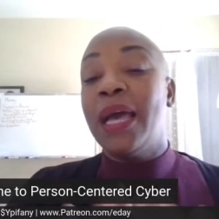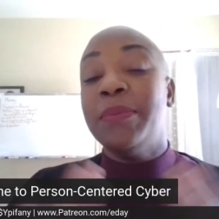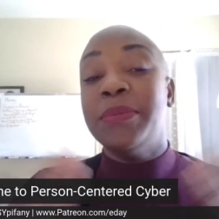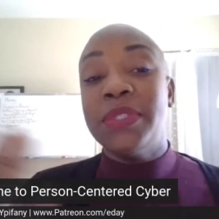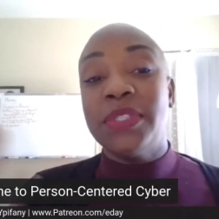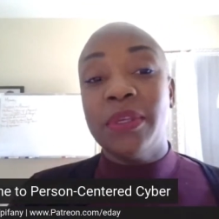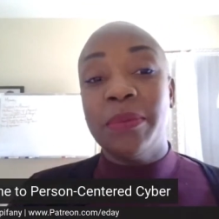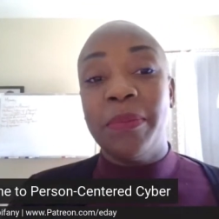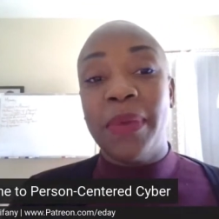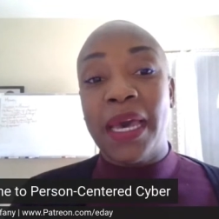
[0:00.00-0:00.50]
I'm
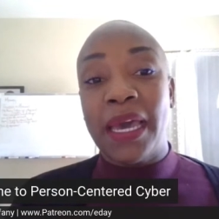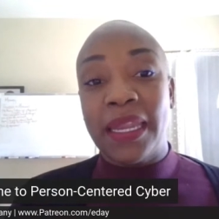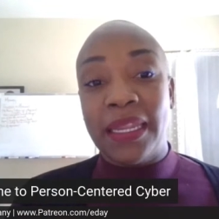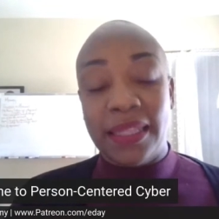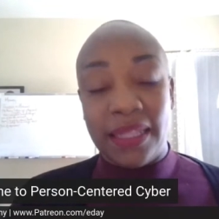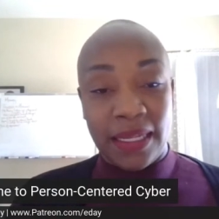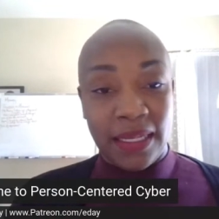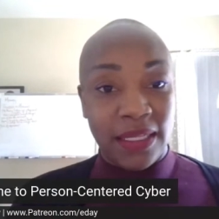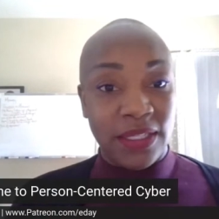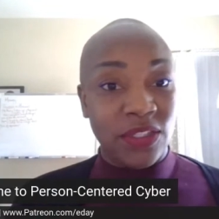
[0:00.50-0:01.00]

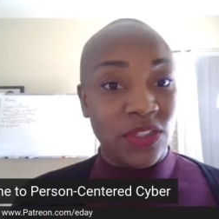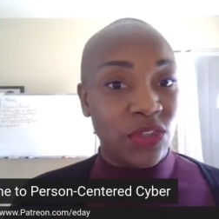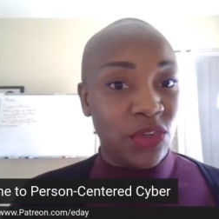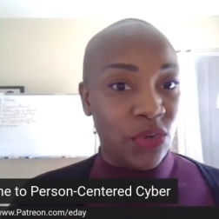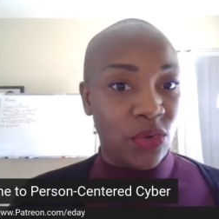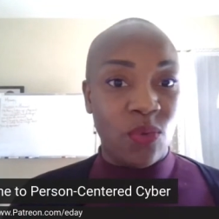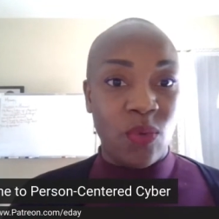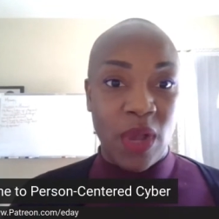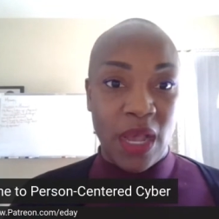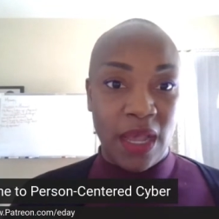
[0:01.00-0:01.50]
somebody that needs to
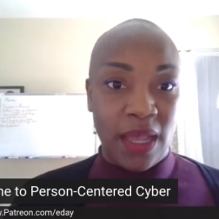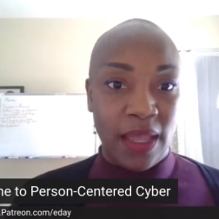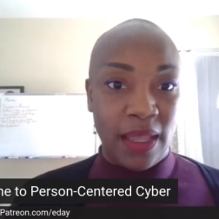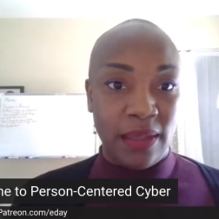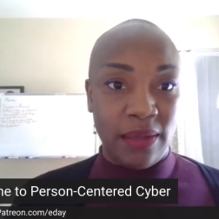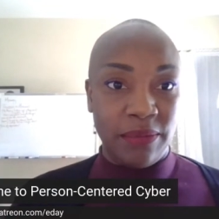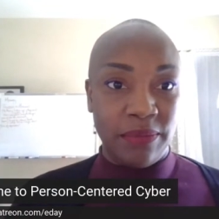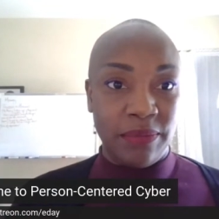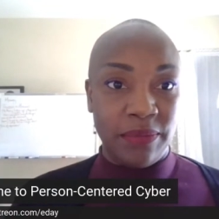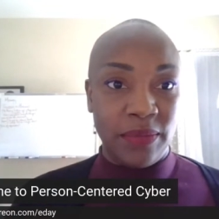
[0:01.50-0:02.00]
know why.
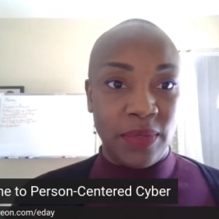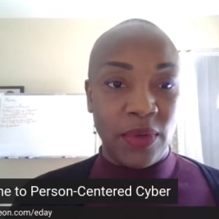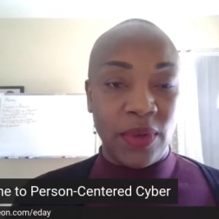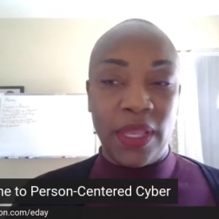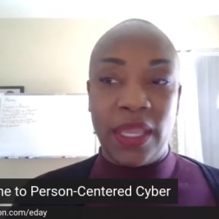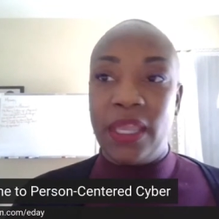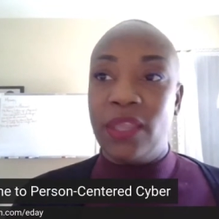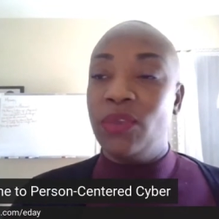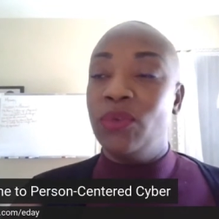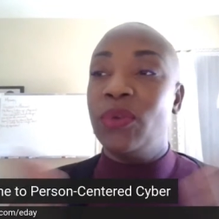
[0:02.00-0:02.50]

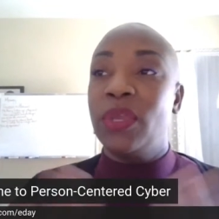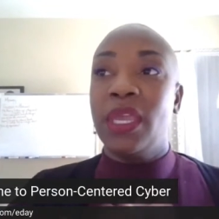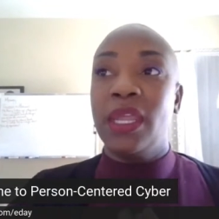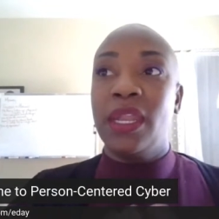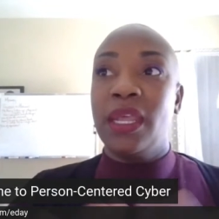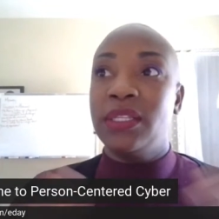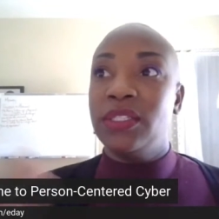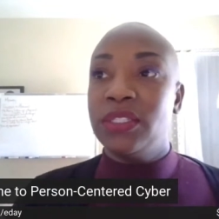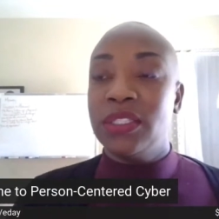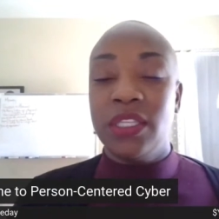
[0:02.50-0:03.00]
Okay, you mm-hmm.
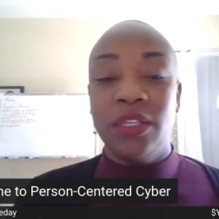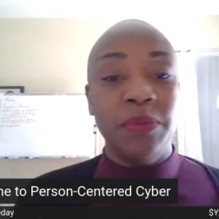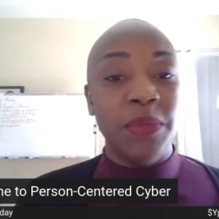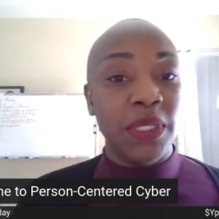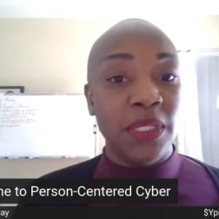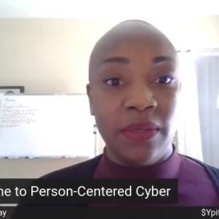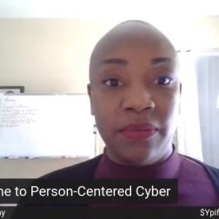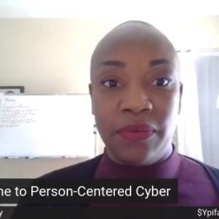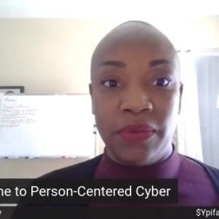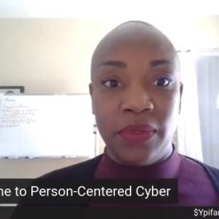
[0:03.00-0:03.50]
cannot just give me
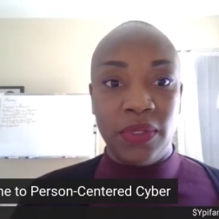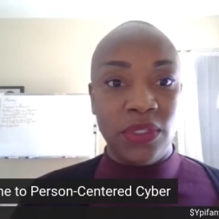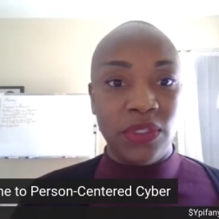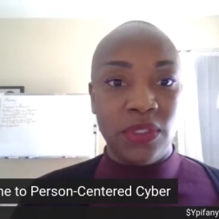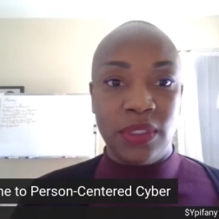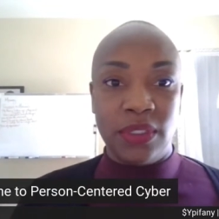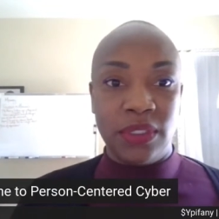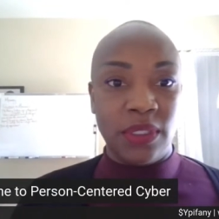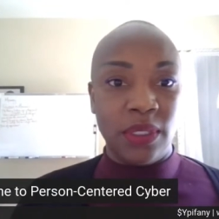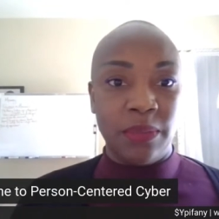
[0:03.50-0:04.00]
a
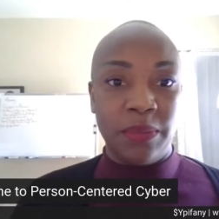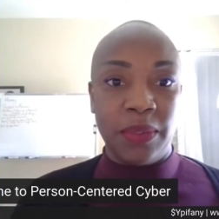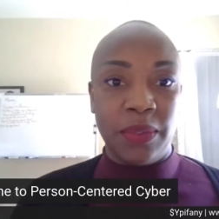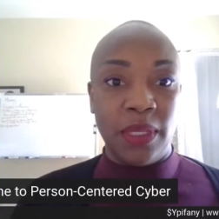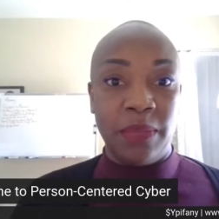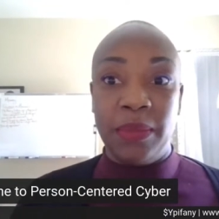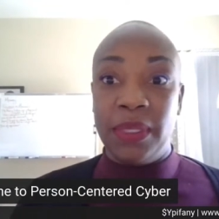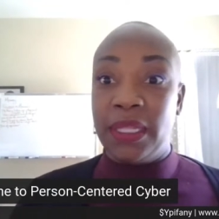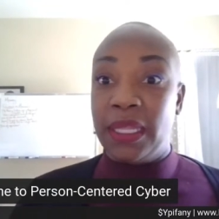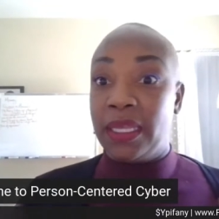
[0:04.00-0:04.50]
definition of something
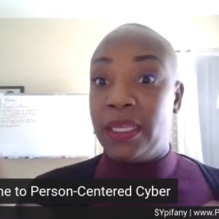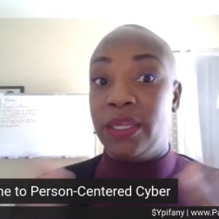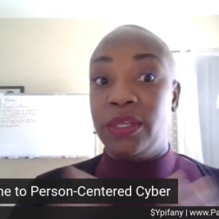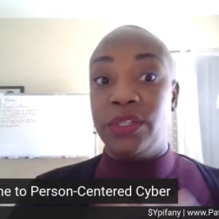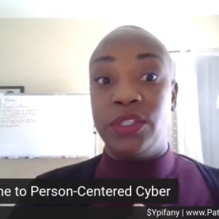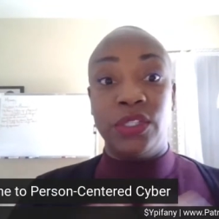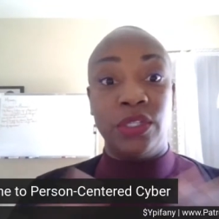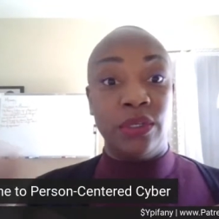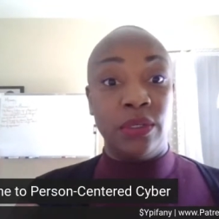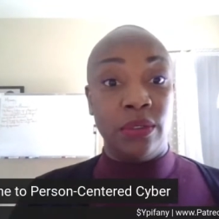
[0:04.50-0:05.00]
and be like,
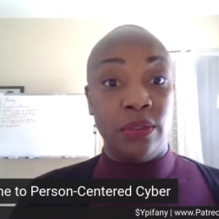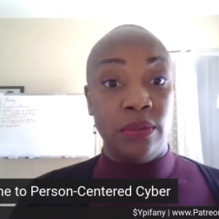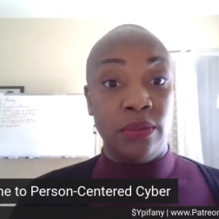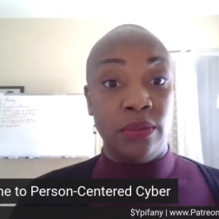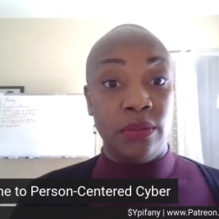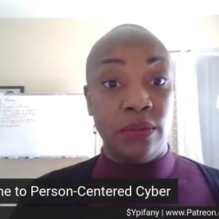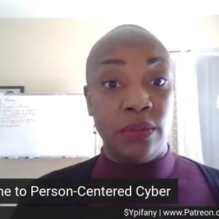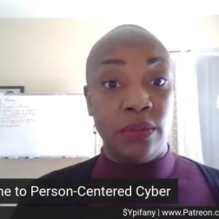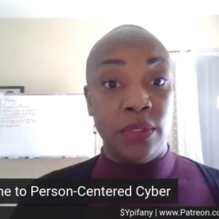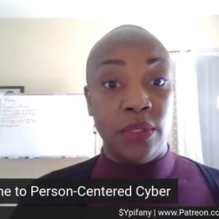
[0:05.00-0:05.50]
here, Cheryl,
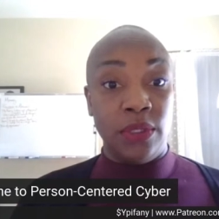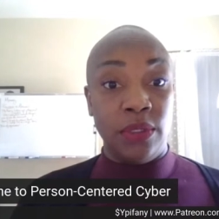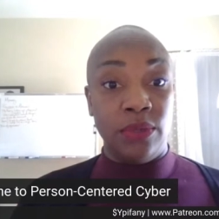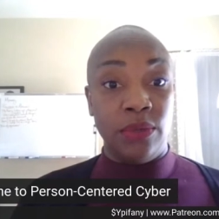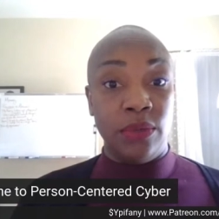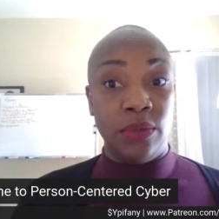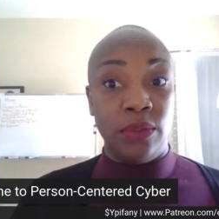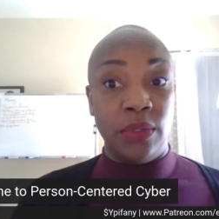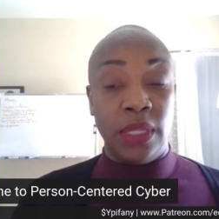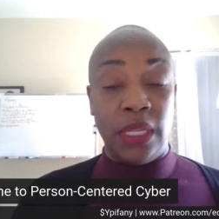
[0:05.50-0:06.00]
you know,
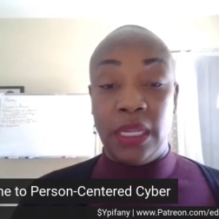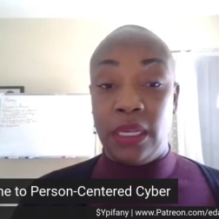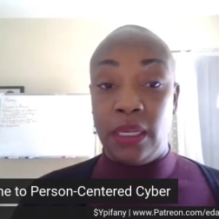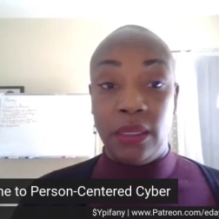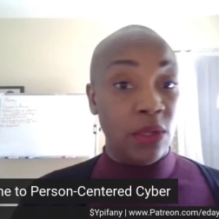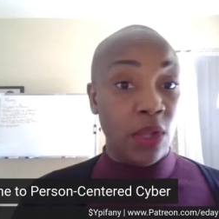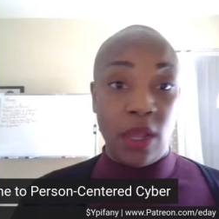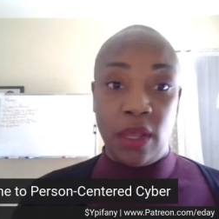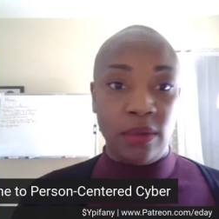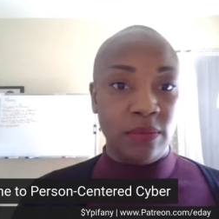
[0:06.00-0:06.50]

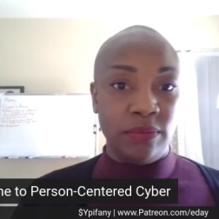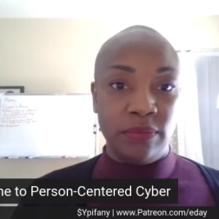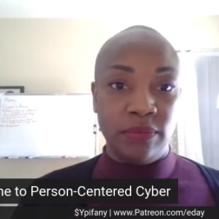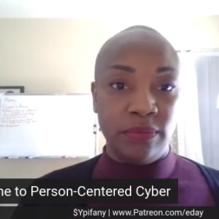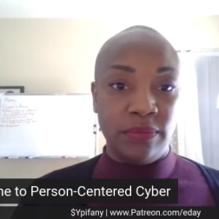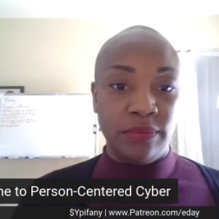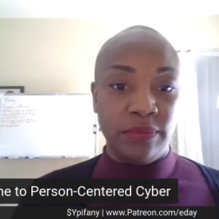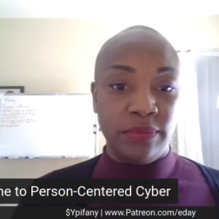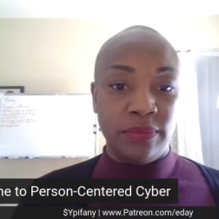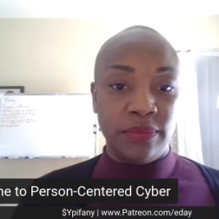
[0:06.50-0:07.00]
no,
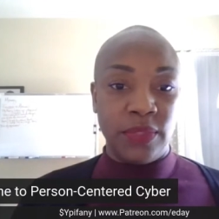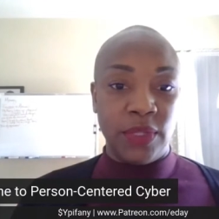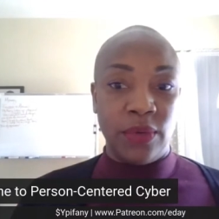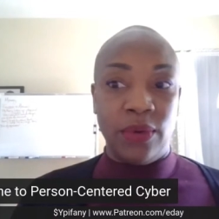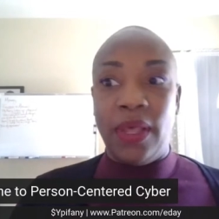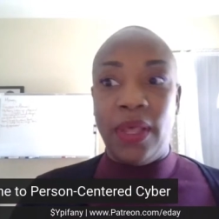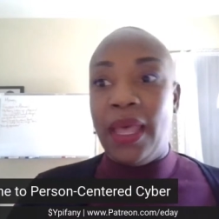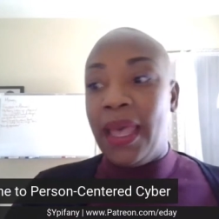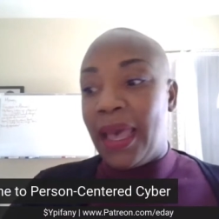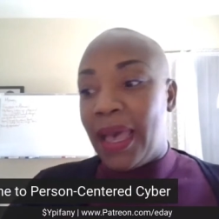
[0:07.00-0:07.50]
no.
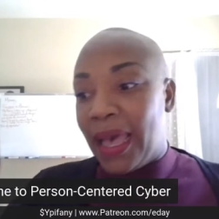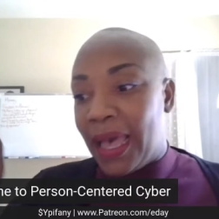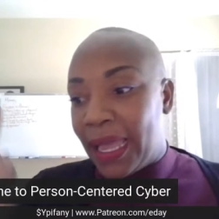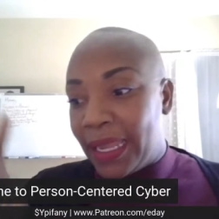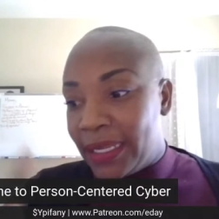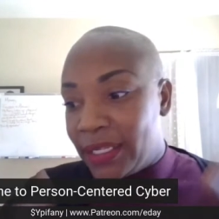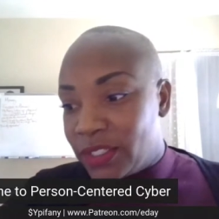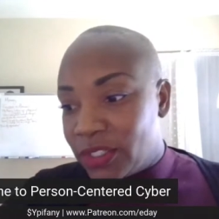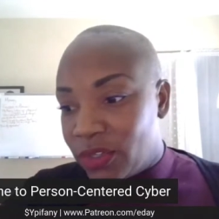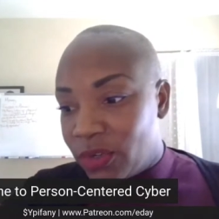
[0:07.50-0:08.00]

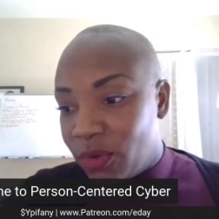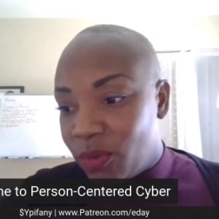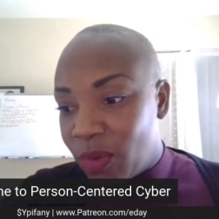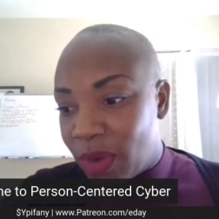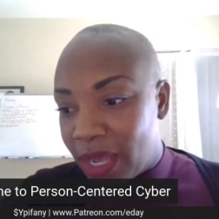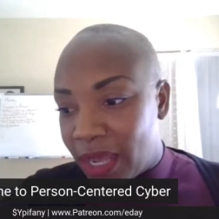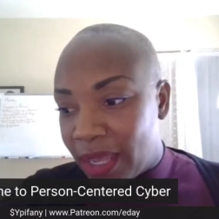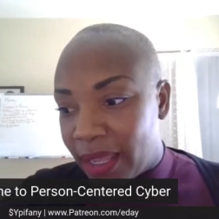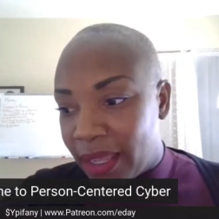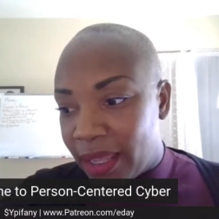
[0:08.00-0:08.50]
I need to know
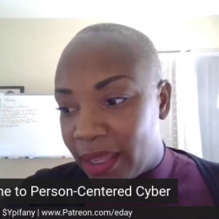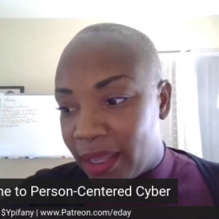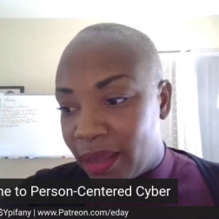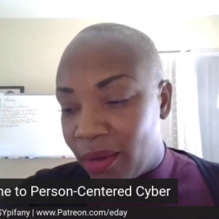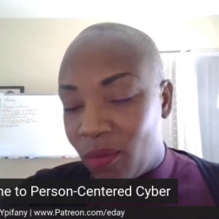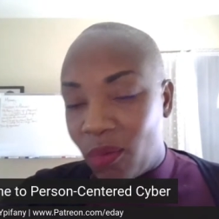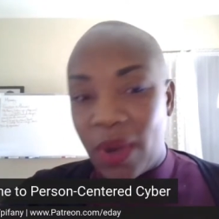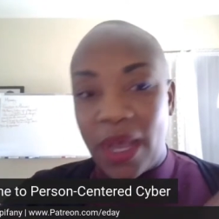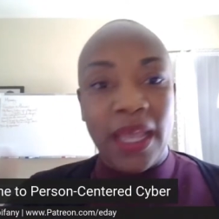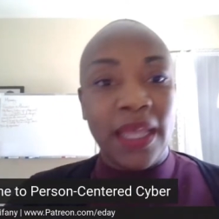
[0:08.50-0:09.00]
why,
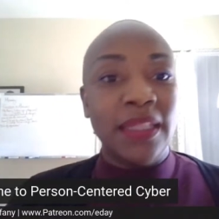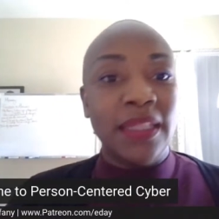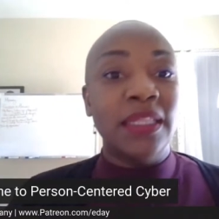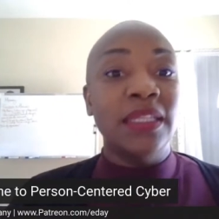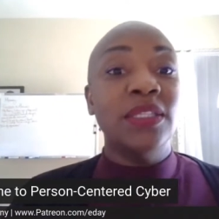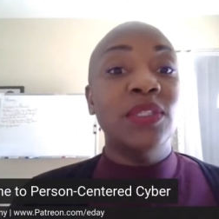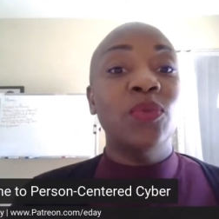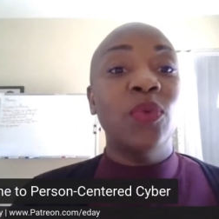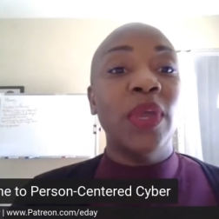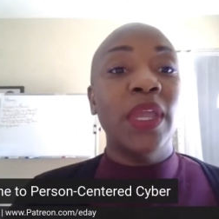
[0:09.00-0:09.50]
why
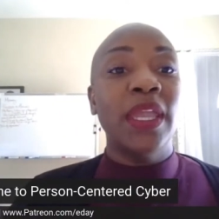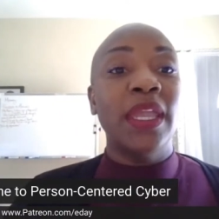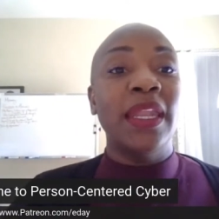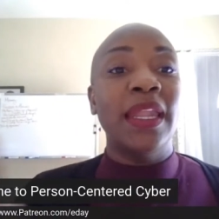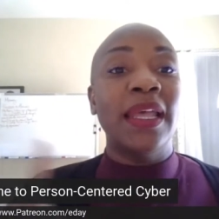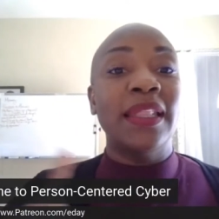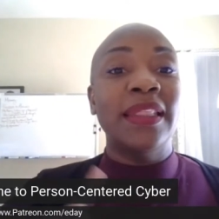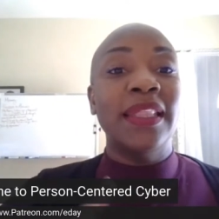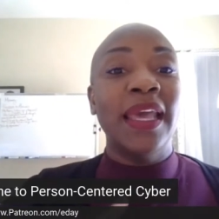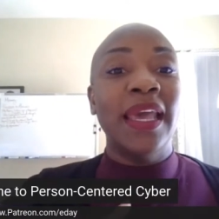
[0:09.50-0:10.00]
this way and
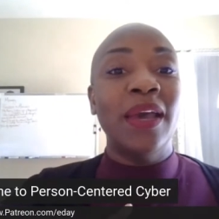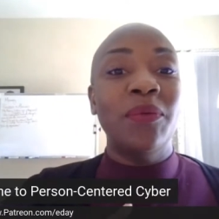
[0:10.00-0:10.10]
not